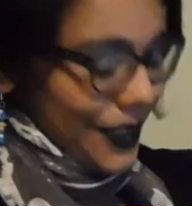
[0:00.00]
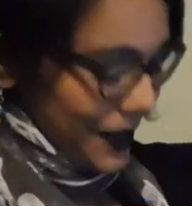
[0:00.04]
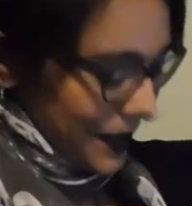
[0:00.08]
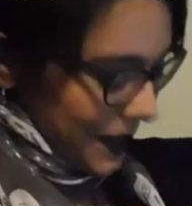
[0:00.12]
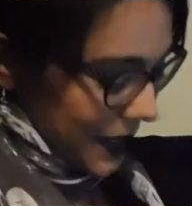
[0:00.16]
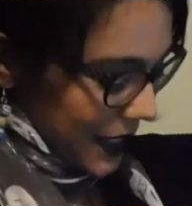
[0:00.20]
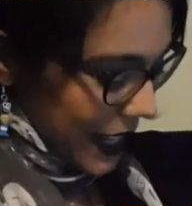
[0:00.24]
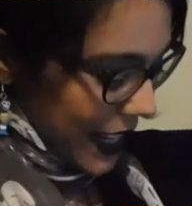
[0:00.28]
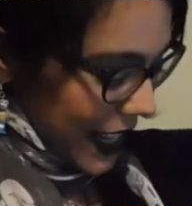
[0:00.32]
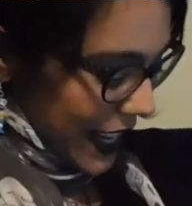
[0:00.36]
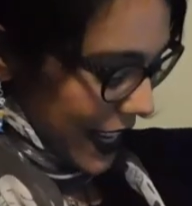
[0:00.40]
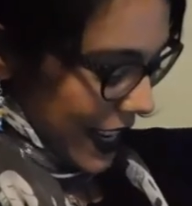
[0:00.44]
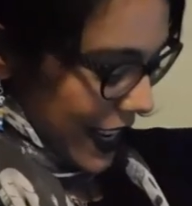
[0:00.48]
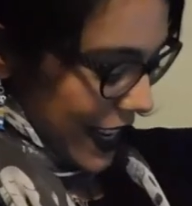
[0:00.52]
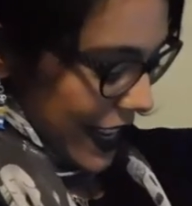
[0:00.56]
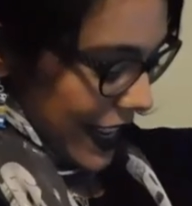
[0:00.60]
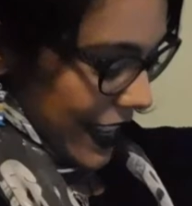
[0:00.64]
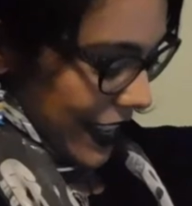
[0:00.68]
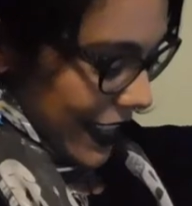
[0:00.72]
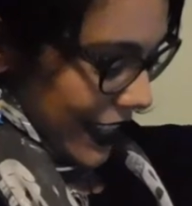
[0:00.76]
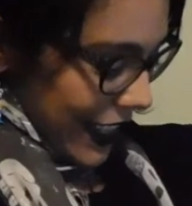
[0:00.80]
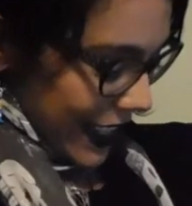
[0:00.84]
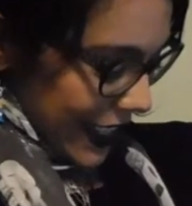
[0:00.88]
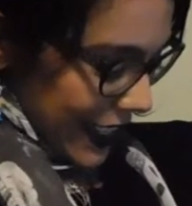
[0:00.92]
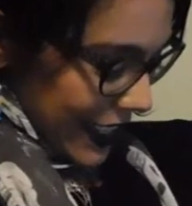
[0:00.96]
All right,
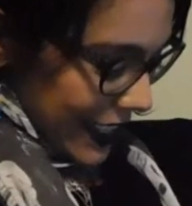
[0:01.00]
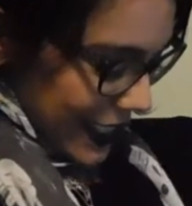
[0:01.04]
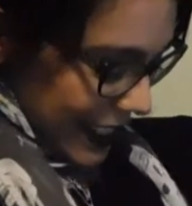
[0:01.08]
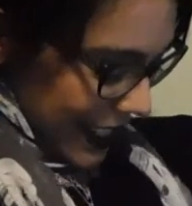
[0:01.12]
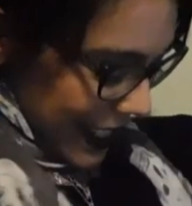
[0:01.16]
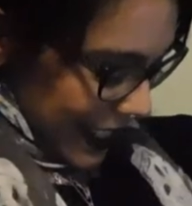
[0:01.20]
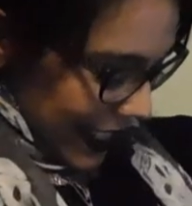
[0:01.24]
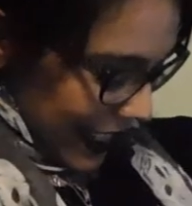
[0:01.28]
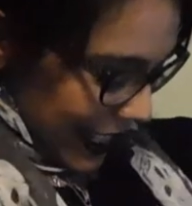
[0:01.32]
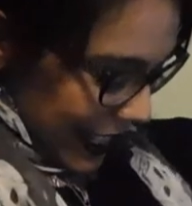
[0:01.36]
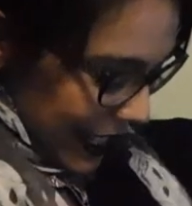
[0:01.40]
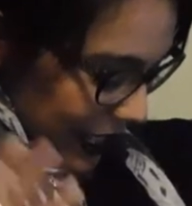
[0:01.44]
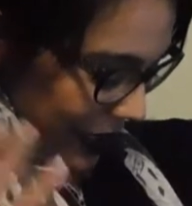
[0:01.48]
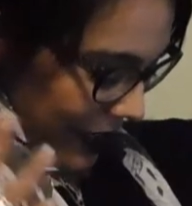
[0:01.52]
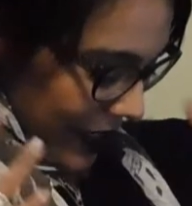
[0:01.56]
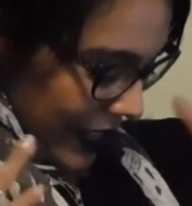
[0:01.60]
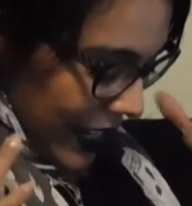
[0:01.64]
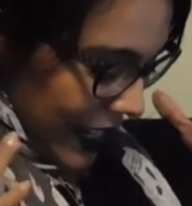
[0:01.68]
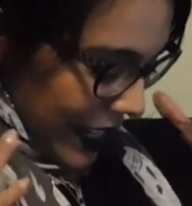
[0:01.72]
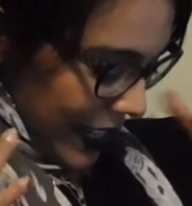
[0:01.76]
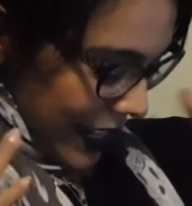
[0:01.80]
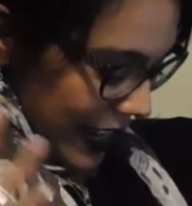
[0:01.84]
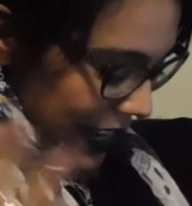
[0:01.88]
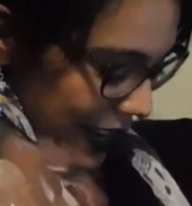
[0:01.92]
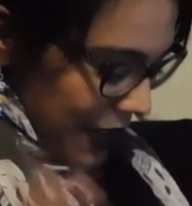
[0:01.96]
like I said, here
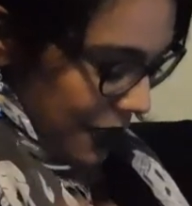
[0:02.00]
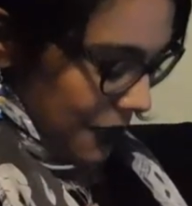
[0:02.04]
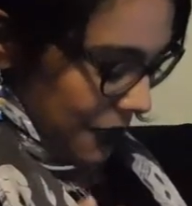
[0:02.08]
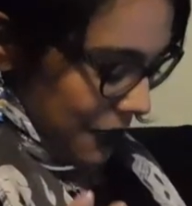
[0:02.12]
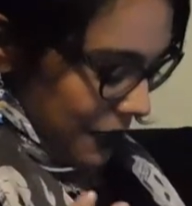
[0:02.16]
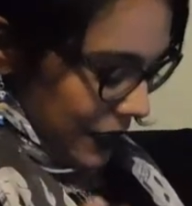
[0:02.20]
right now,